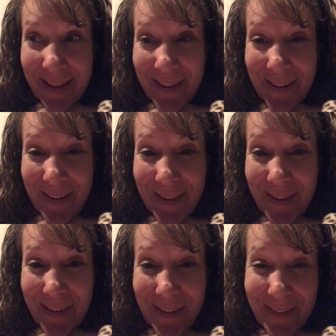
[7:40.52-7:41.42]

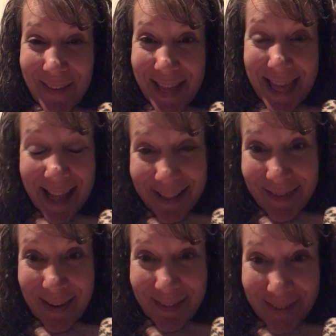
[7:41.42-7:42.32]
And that's
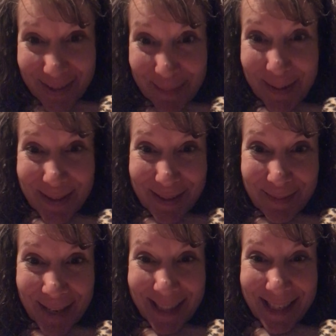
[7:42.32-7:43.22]
why we're supposed to
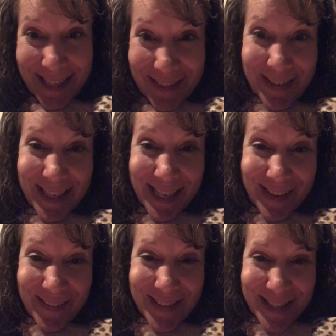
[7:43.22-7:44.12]
make these
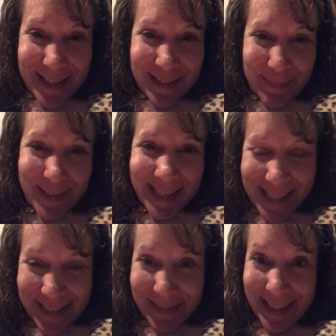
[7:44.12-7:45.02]
videos.
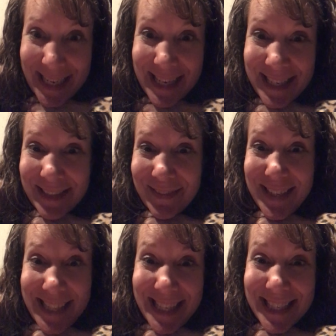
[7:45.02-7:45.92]
Because we get
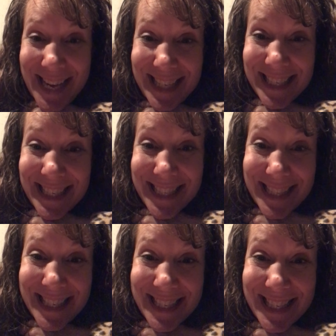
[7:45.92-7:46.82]

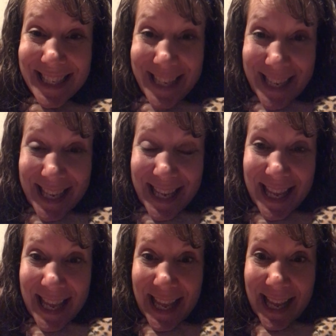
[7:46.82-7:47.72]
realizations.
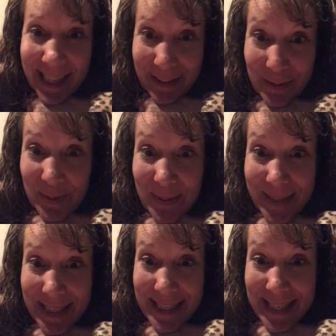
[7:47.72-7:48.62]
And those
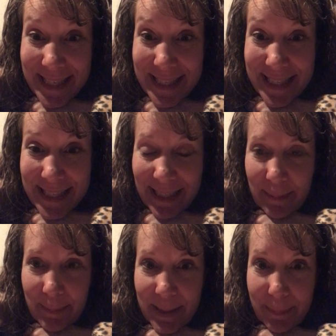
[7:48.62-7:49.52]
realizations can
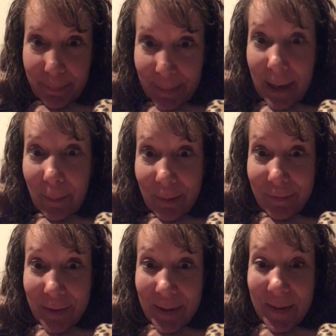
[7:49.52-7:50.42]
be powerful.